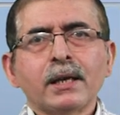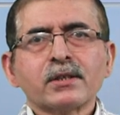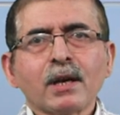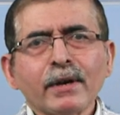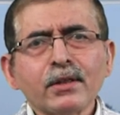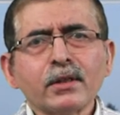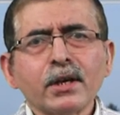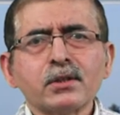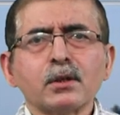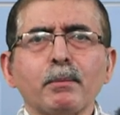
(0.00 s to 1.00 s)
Seventh
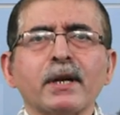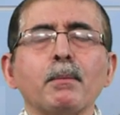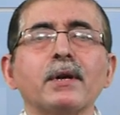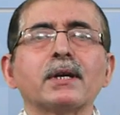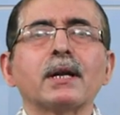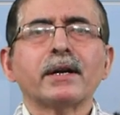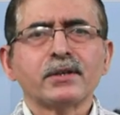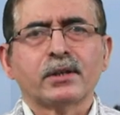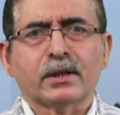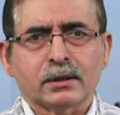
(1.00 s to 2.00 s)
is mathematical
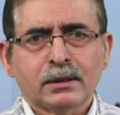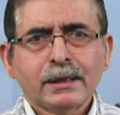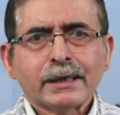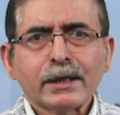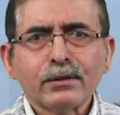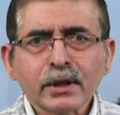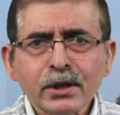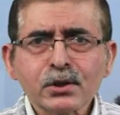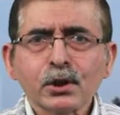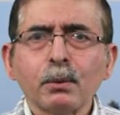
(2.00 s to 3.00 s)
reasoning. In
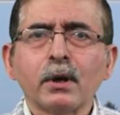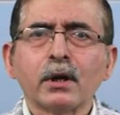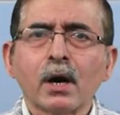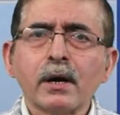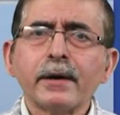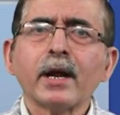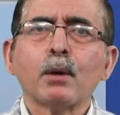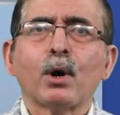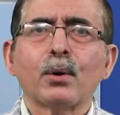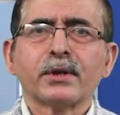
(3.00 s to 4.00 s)
this you will learn
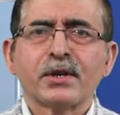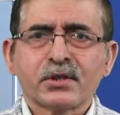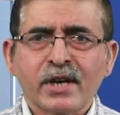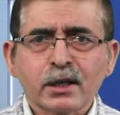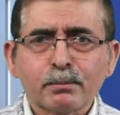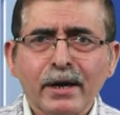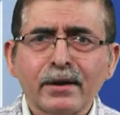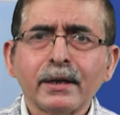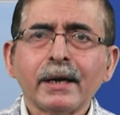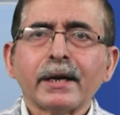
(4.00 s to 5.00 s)
about
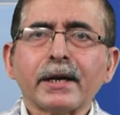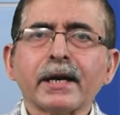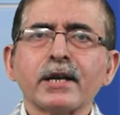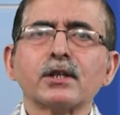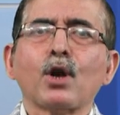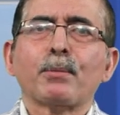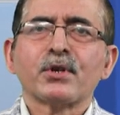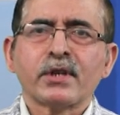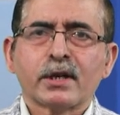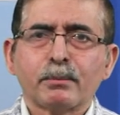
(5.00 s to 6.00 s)
statement, negation of
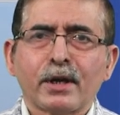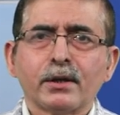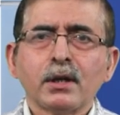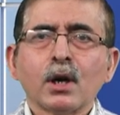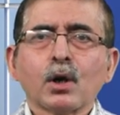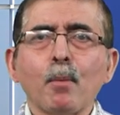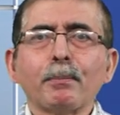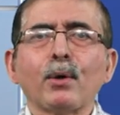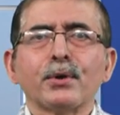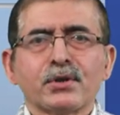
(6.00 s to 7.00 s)
statement,
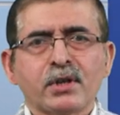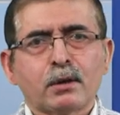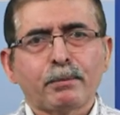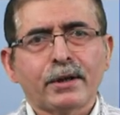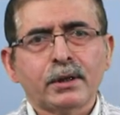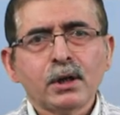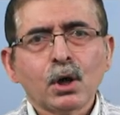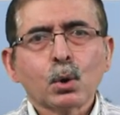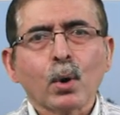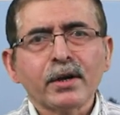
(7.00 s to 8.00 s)
compound statement,
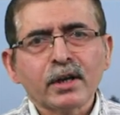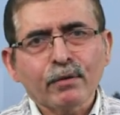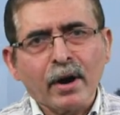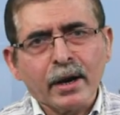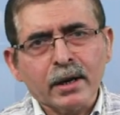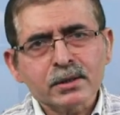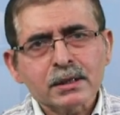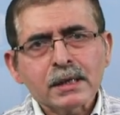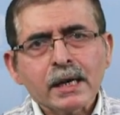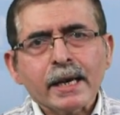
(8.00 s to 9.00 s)

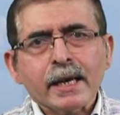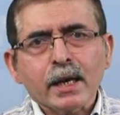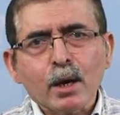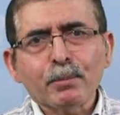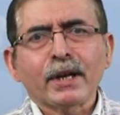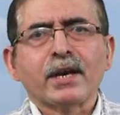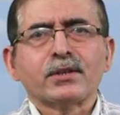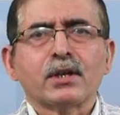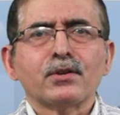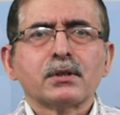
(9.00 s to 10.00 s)
quantifiers,
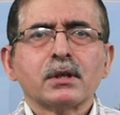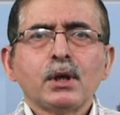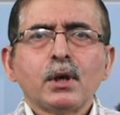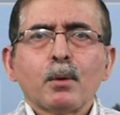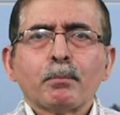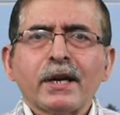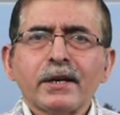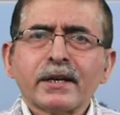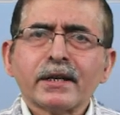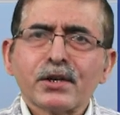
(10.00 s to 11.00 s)
implications,
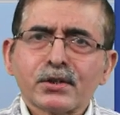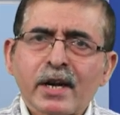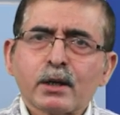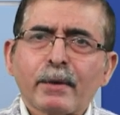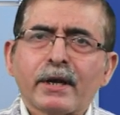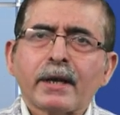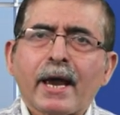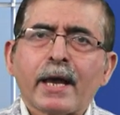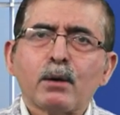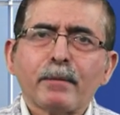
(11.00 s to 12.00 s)
validating statement
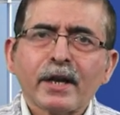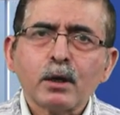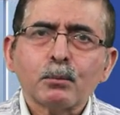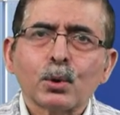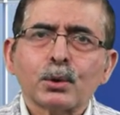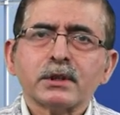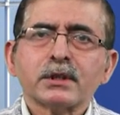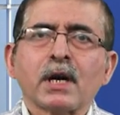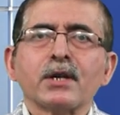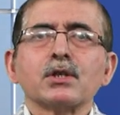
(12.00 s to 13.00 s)
and many more
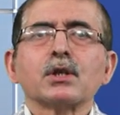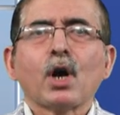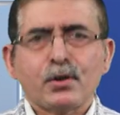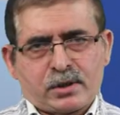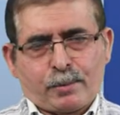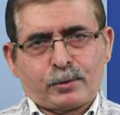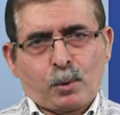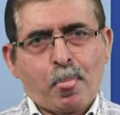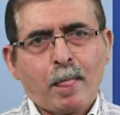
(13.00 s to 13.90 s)
such concepts.